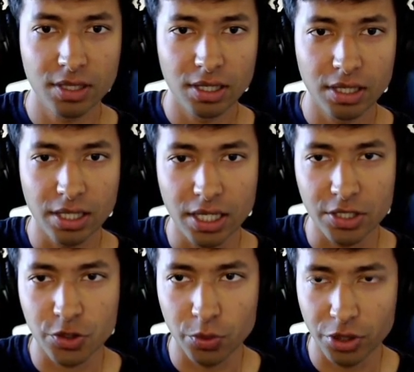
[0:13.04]
Yeah,
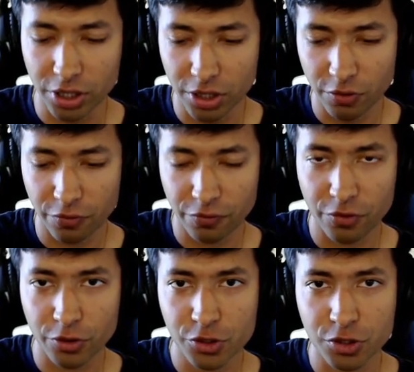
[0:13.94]
so we're in the
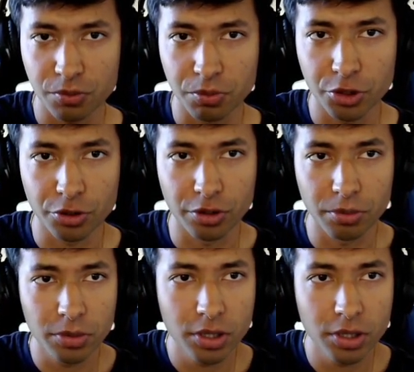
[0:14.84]
first Mirim,